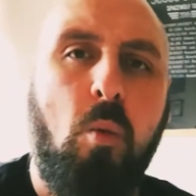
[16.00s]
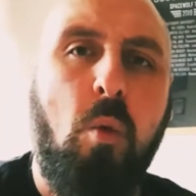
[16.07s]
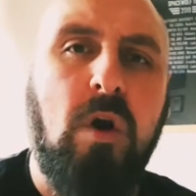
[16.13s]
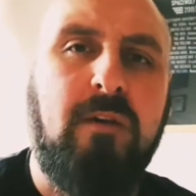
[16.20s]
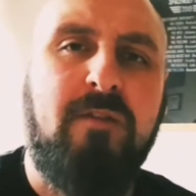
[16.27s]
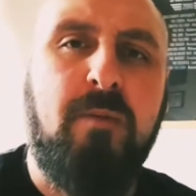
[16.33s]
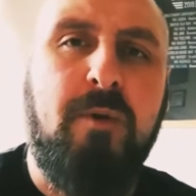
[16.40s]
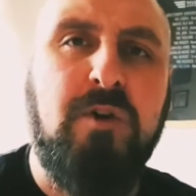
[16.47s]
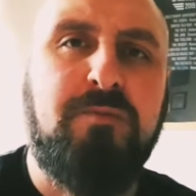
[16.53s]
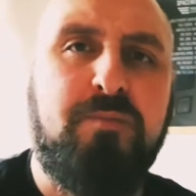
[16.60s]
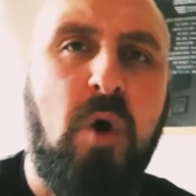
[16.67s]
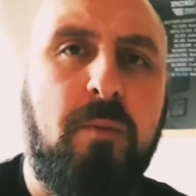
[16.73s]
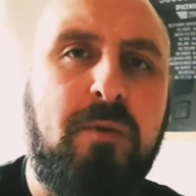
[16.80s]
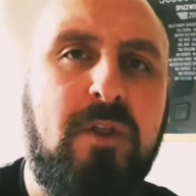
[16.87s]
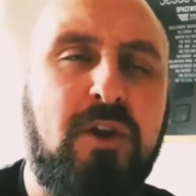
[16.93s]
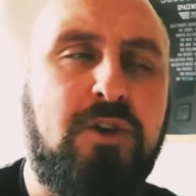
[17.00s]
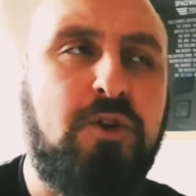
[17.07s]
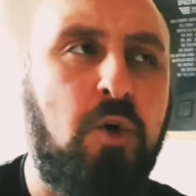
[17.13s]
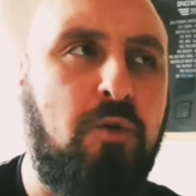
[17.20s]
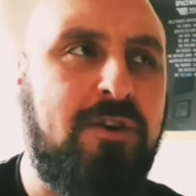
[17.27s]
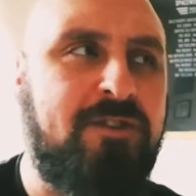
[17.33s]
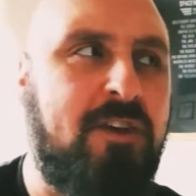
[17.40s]
One of the most popular
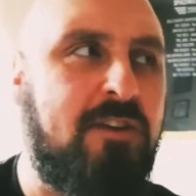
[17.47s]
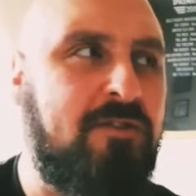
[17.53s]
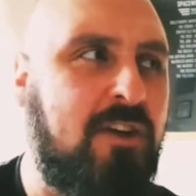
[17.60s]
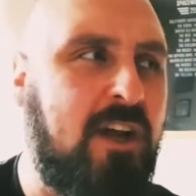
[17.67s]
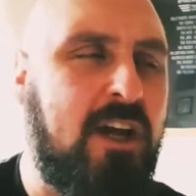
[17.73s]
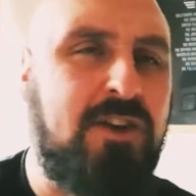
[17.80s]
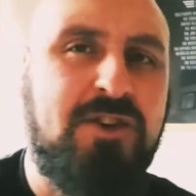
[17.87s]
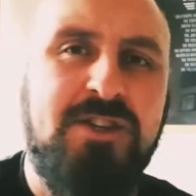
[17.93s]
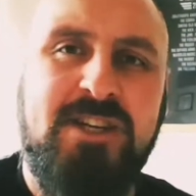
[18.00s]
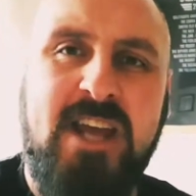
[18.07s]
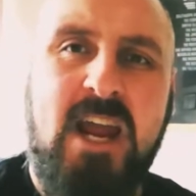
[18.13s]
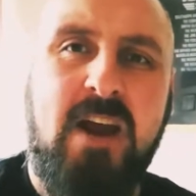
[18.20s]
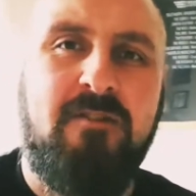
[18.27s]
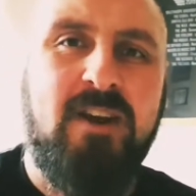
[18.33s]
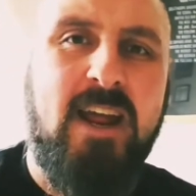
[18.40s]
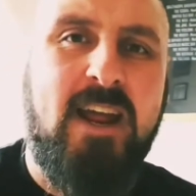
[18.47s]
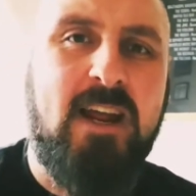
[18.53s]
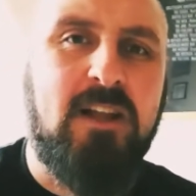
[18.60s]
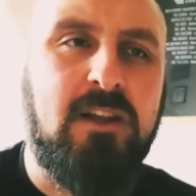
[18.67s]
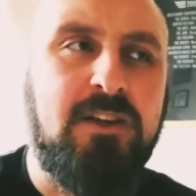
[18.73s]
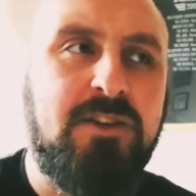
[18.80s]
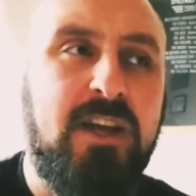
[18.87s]
tourist destinations here in
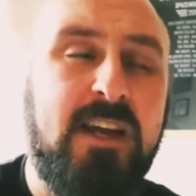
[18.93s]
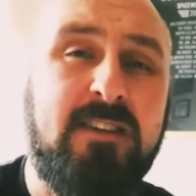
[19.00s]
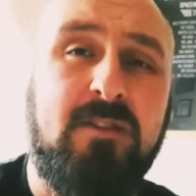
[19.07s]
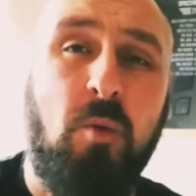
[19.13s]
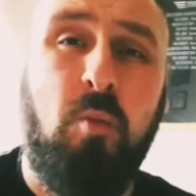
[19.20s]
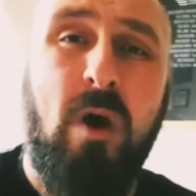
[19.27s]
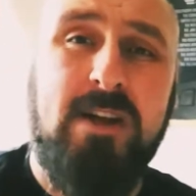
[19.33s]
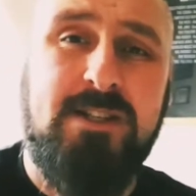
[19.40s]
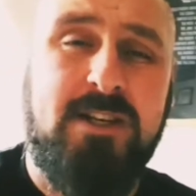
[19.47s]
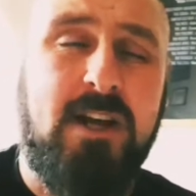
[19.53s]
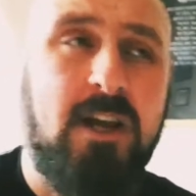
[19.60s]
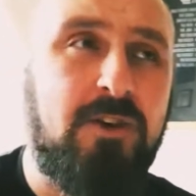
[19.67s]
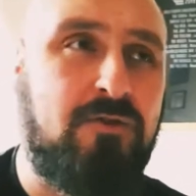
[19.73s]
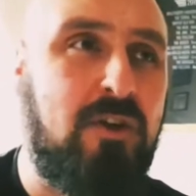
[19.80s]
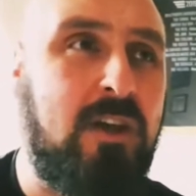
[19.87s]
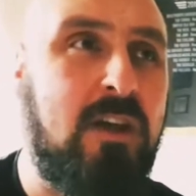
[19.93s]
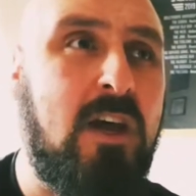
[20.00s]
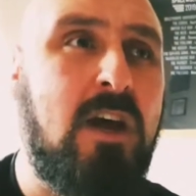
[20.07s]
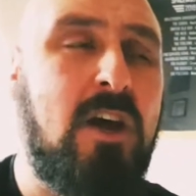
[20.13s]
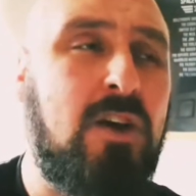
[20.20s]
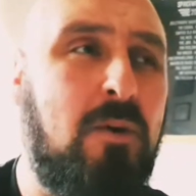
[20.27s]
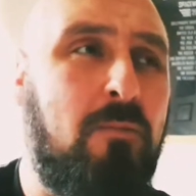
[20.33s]
England is the West Country,
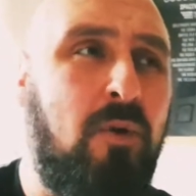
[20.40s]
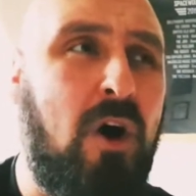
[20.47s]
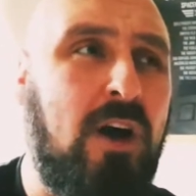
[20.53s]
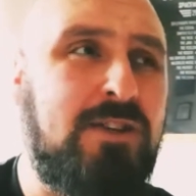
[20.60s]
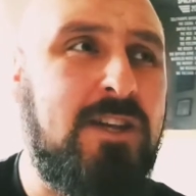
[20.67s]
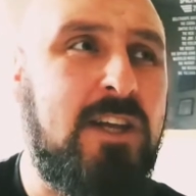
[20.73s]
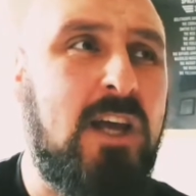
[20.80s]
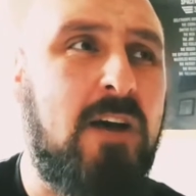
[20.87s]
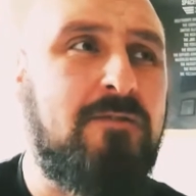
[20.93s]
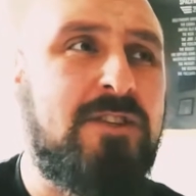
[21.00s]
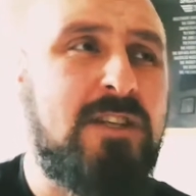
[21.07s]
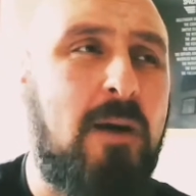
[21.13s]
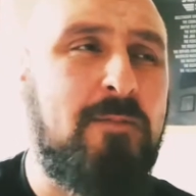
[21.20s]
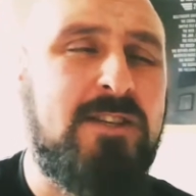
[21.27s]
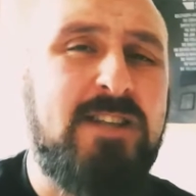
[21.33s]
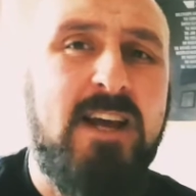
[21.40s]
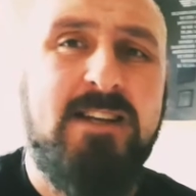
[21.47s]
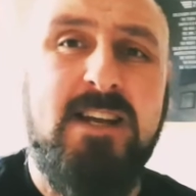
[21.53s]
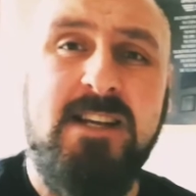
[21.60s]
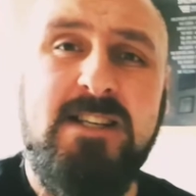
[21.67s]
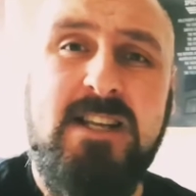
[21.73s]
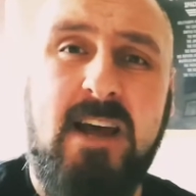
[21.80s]
comprising of
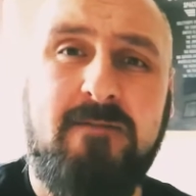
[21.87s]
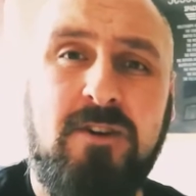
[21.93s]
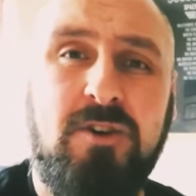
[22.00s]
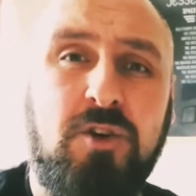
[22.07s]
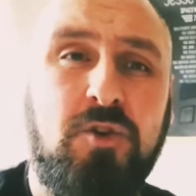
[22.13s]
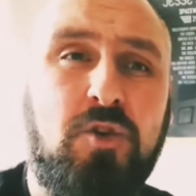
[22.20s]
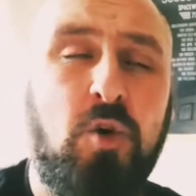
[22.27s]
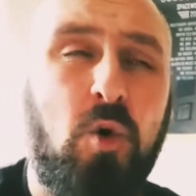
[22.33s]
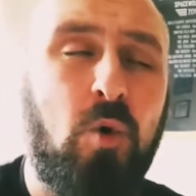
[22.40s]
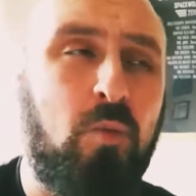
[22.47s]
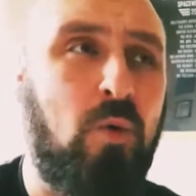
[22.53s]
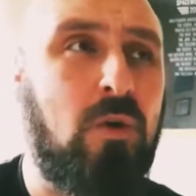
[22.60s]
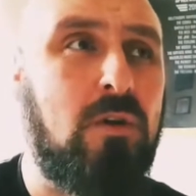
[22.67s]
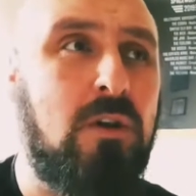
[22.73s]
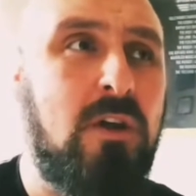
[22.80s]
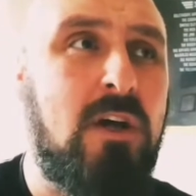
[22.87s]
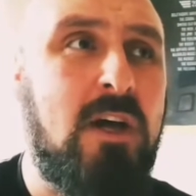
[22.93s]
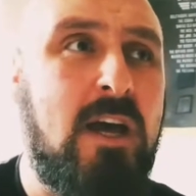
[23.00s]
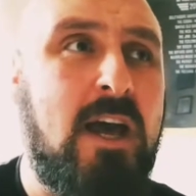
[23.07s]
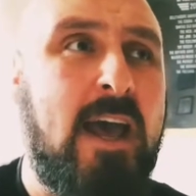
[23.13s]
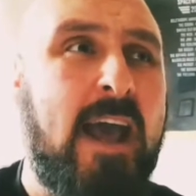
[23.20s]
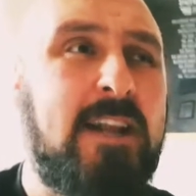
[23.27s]
Somerset, Devon and Cornwall.
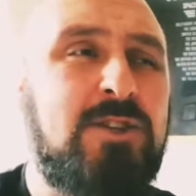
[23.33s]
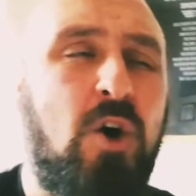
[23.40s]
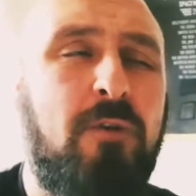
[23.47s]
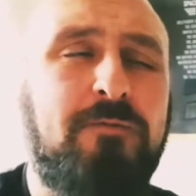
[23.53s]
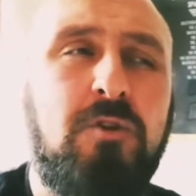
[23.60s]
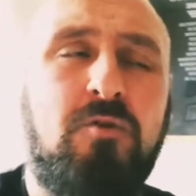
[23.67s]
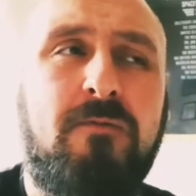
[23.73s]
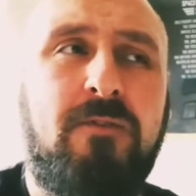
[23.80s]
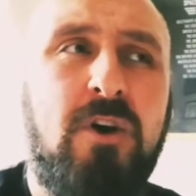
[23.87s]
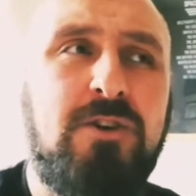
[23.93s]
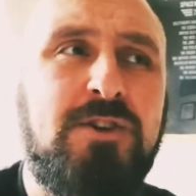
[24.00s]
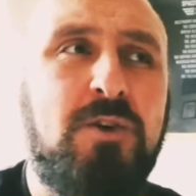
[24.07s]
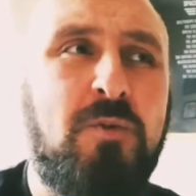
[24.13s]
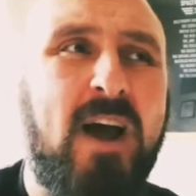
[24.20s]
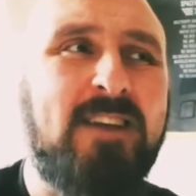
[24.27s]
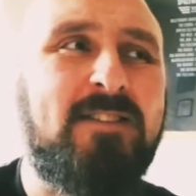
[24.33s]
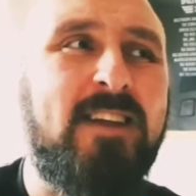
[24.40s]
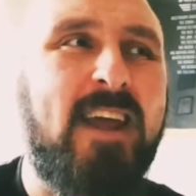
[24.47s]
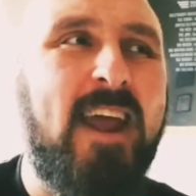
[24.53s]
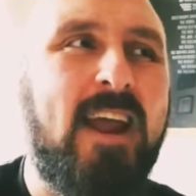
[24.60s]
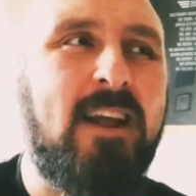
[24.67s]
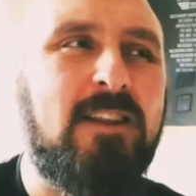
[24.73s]
It's often referred to as
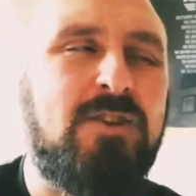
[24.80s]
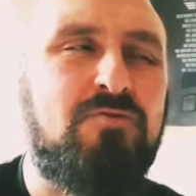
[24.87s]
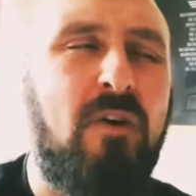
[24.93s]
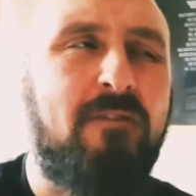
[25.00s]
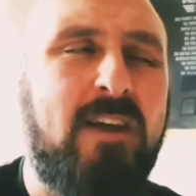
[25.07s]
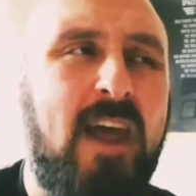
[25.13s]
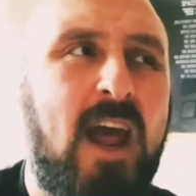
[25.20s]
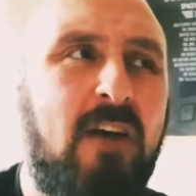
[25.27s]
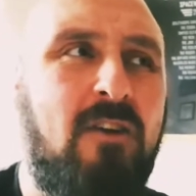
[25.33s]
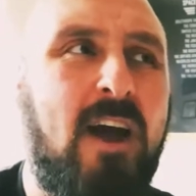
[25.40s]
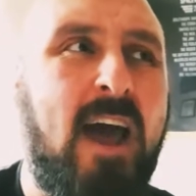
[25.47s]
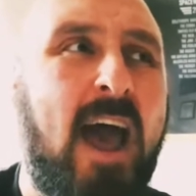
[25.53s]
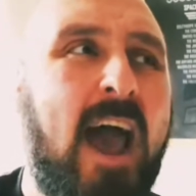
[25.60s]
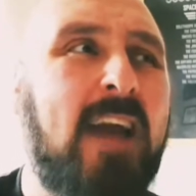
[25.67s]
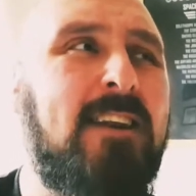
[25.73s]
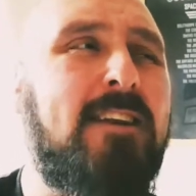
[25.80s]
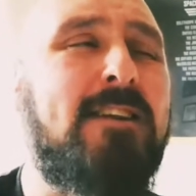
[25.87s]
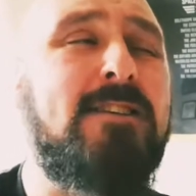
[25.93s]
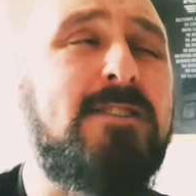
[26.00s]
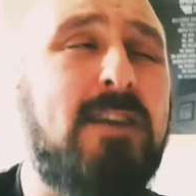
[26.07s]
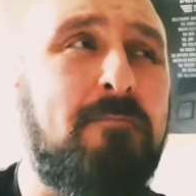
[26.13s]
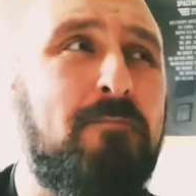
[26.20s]
the English Riviera and it
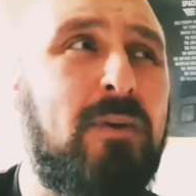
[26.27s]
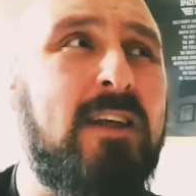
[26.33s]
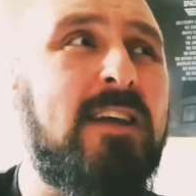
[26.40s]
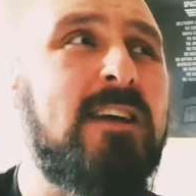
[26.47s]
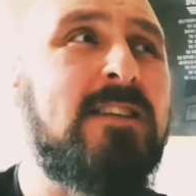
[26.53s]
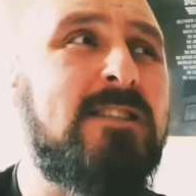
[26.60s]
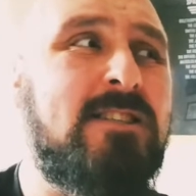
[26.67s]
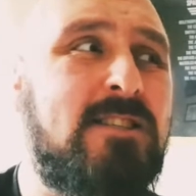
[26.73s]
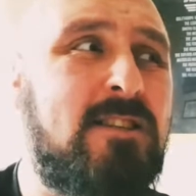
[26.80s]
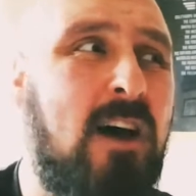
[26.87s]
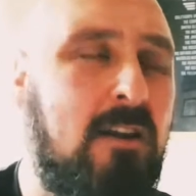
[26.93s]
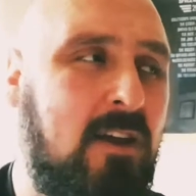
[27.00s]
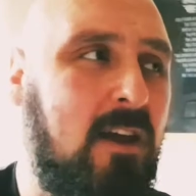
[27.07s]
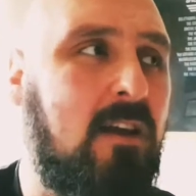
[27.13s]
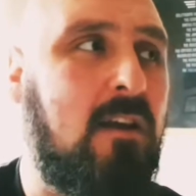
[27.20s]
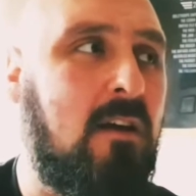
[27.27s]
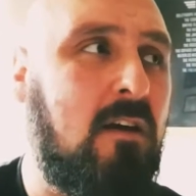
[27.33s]
is simply stunning.